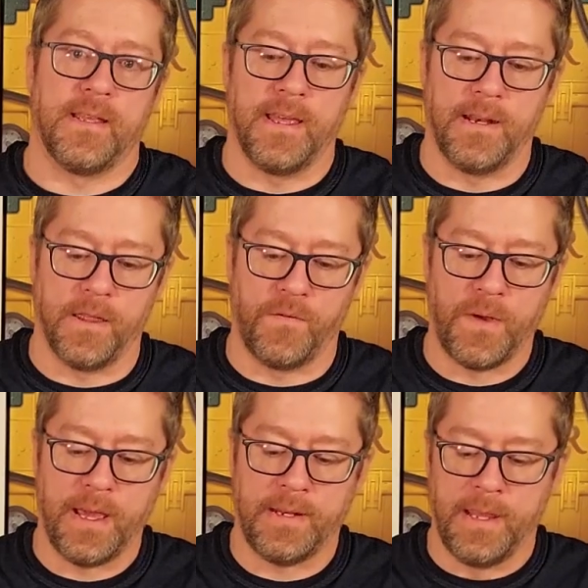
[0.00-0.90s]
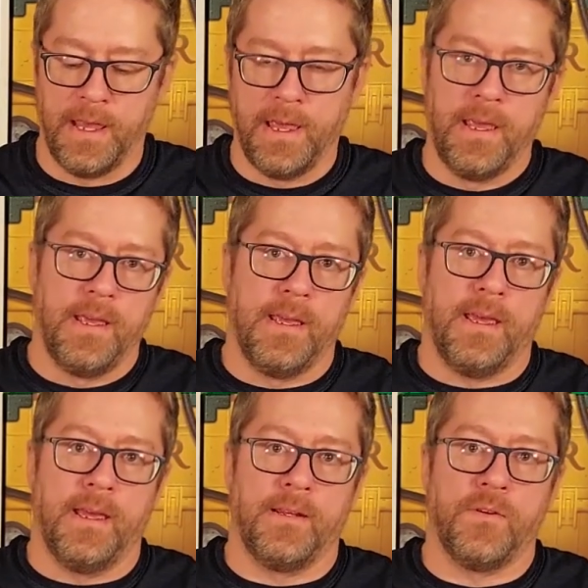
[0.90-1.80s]
end of the fight,
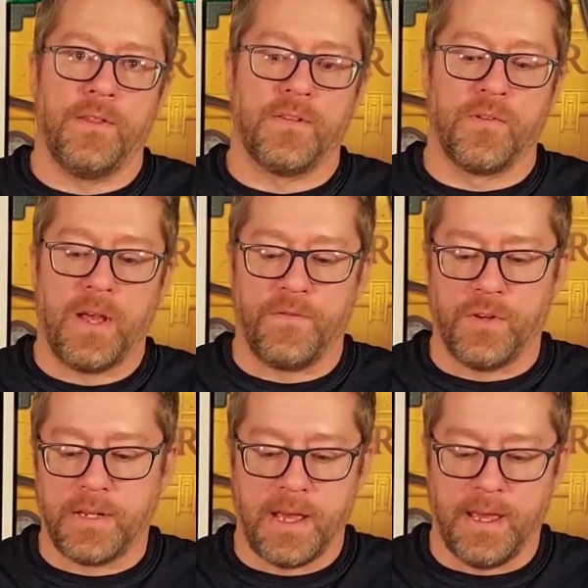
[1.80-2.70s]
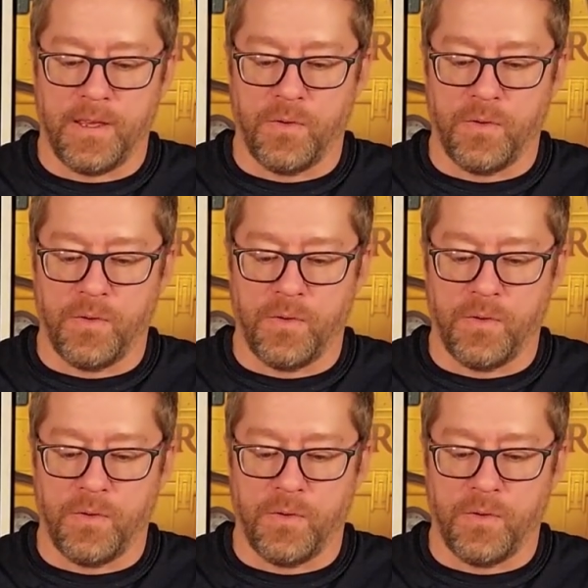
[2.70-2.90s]
and you either survive or you die.